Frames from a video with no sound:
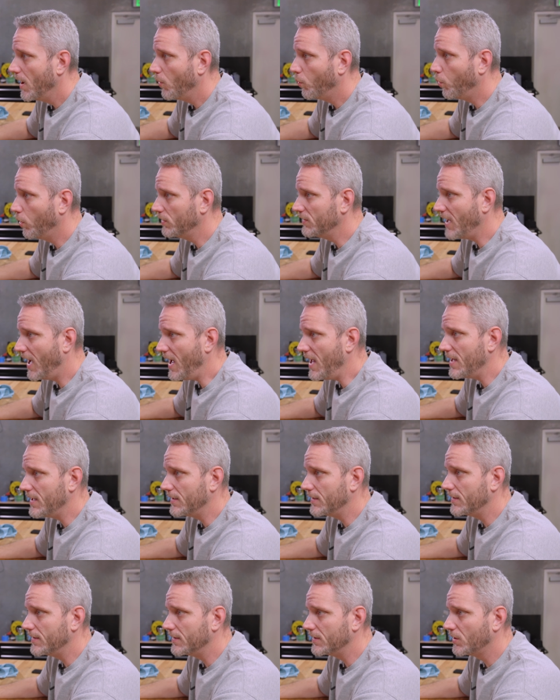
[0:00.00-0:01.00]
will not
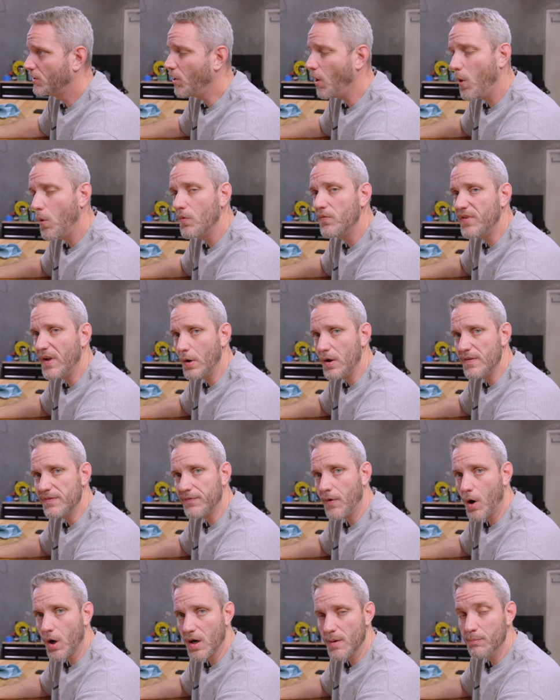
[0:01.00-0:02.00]
go very
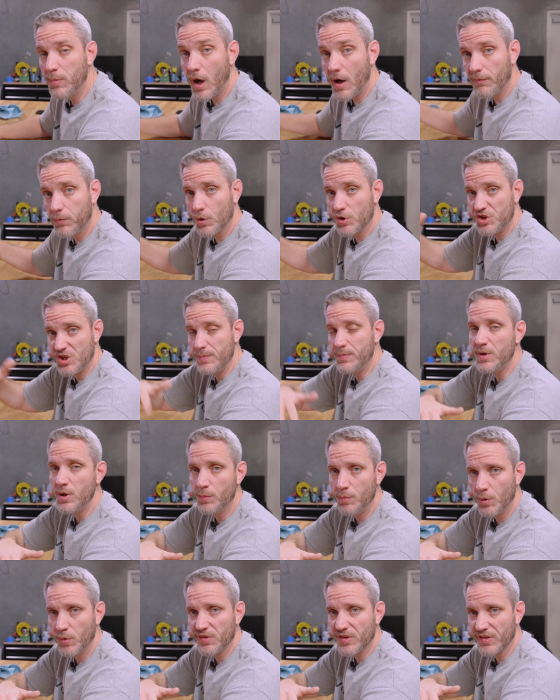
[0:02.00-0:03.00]
far above where
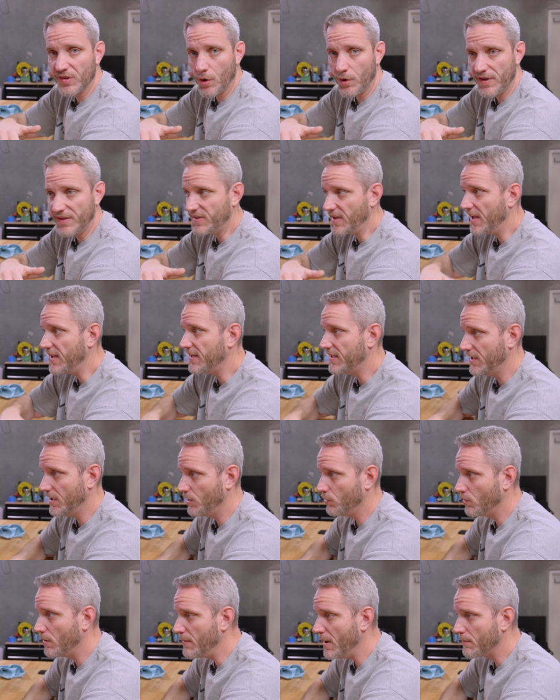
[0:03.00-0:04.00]
GPU boost is already taking it.
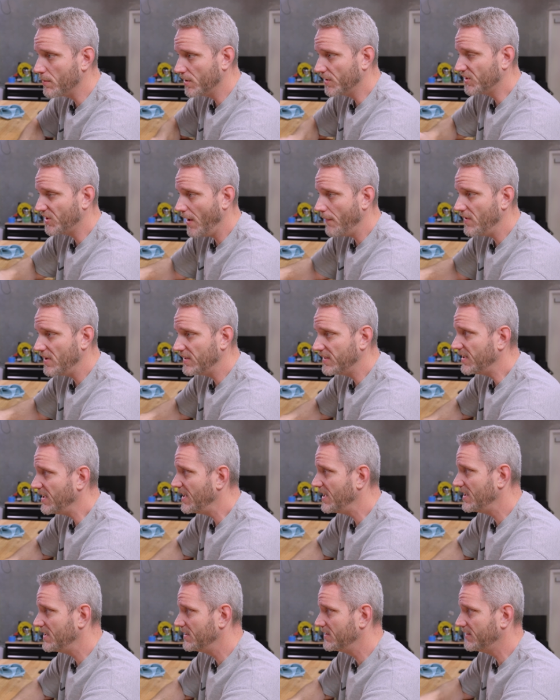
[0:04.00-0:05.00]
Remember,
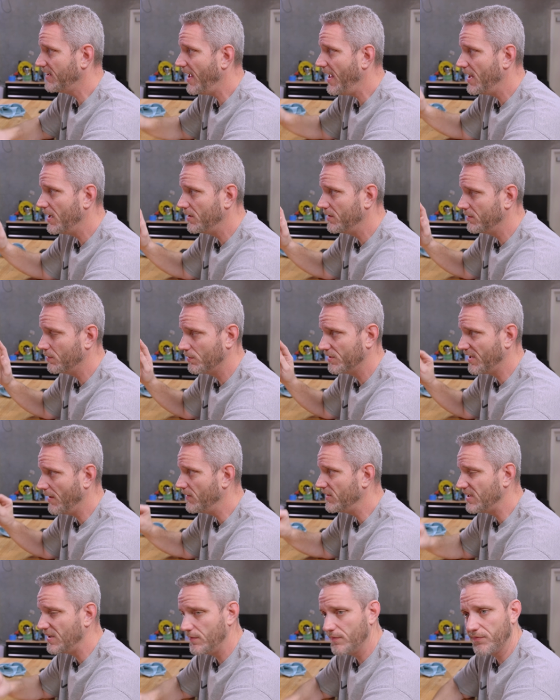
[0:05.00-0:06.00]
1710 or
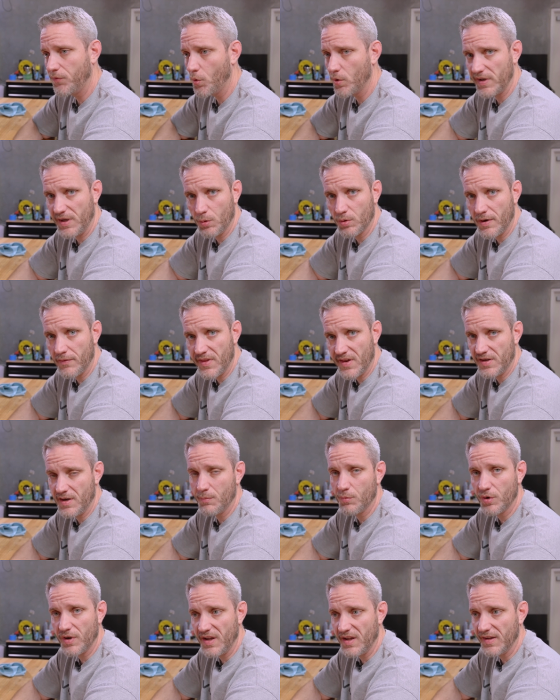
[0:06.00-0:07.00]
1740 or whatever that
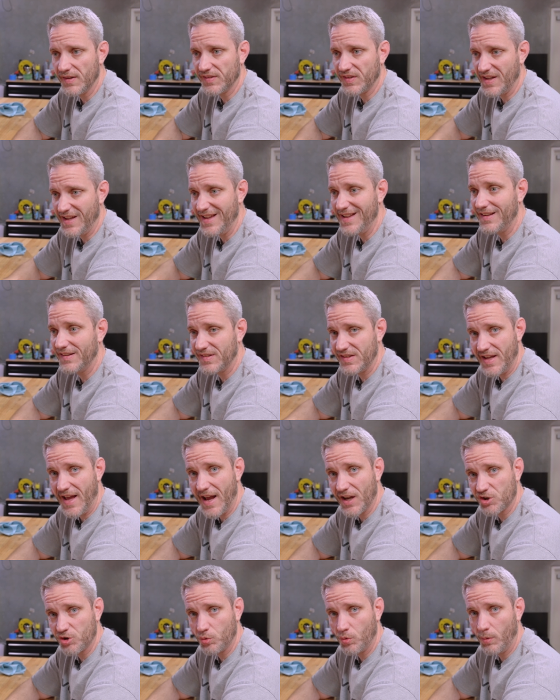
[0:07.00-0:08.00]
number is, is the
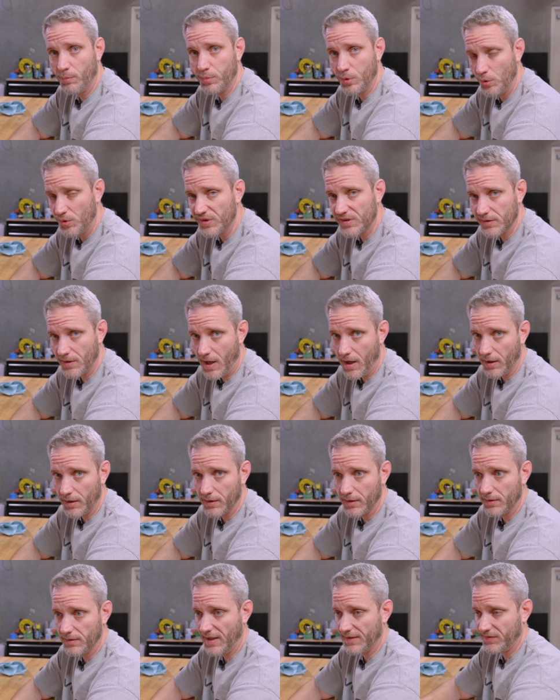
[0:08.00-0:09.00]
actual boost clock,
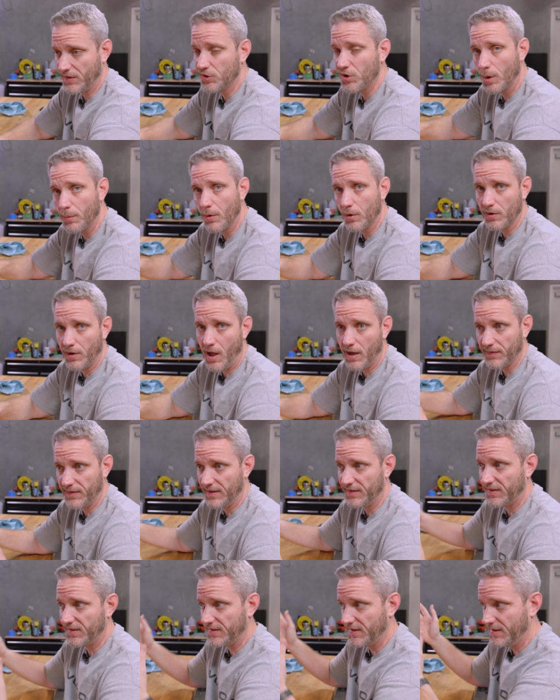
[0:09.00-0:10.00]
like the turbo clock
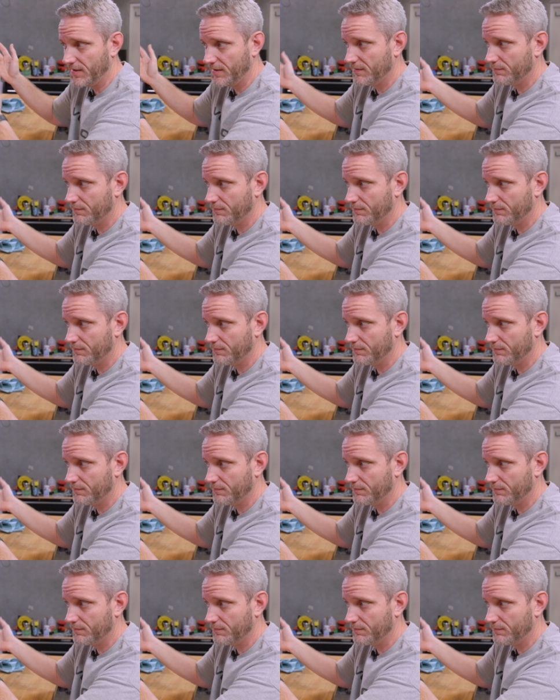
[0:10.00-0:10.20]
that's